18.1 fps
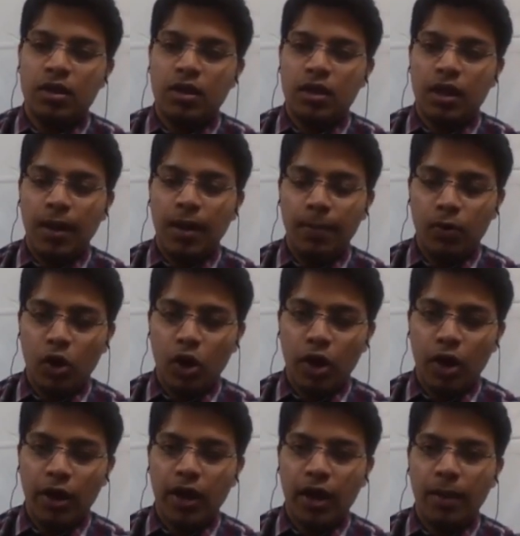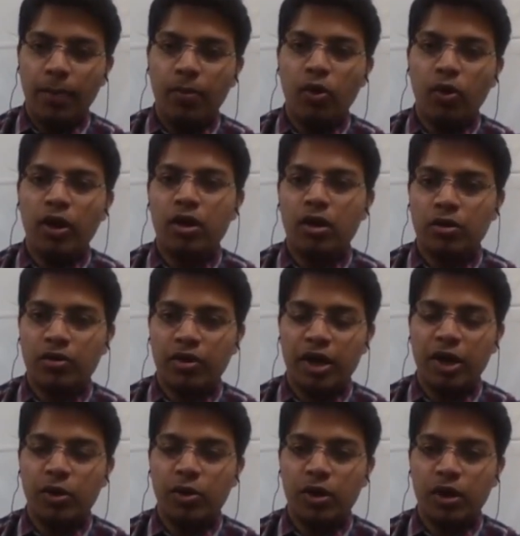Employer, employee or trade
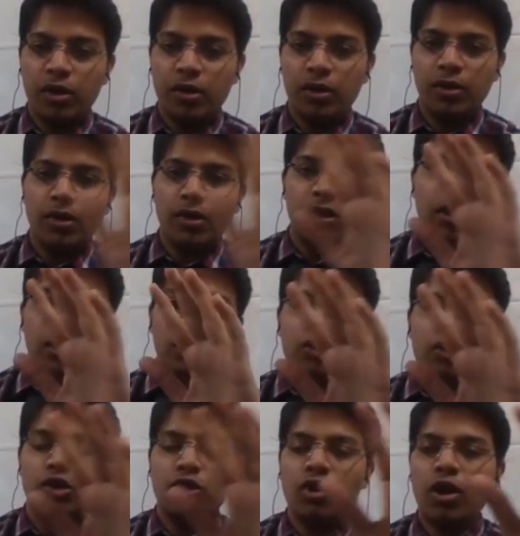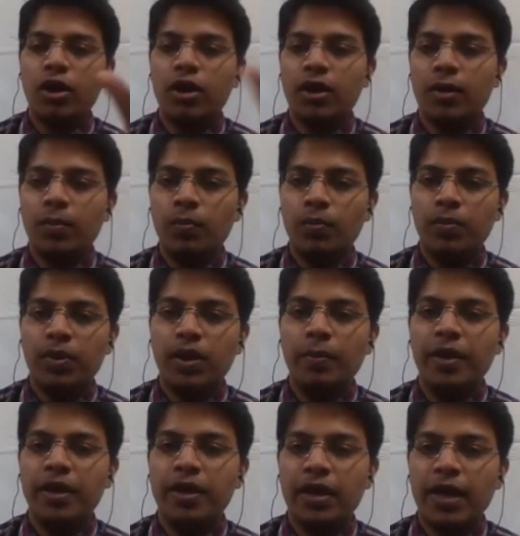union should not
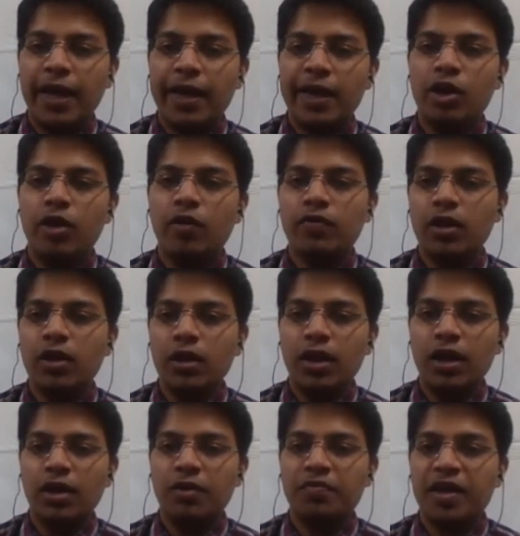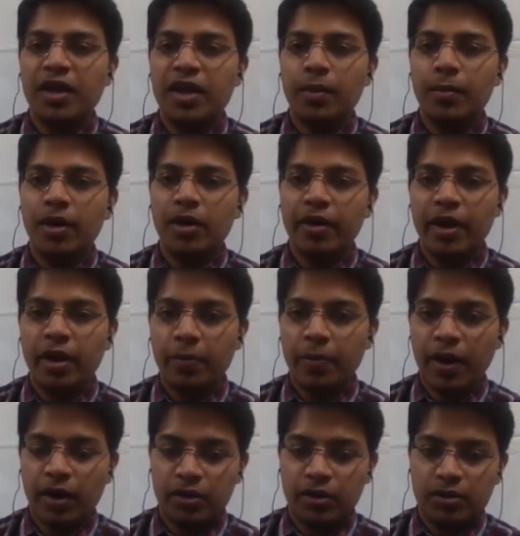commit any of the unfair labor trade
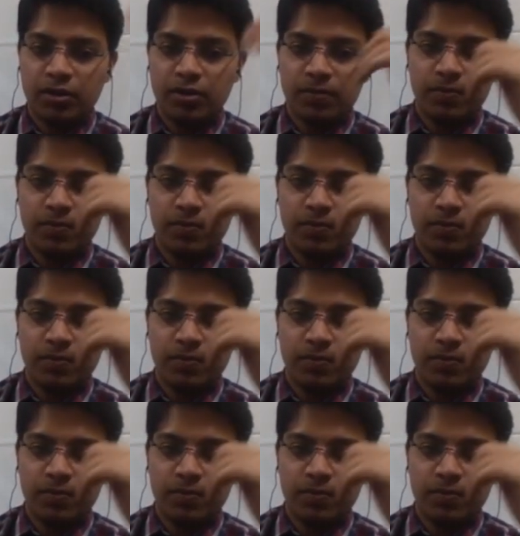practice.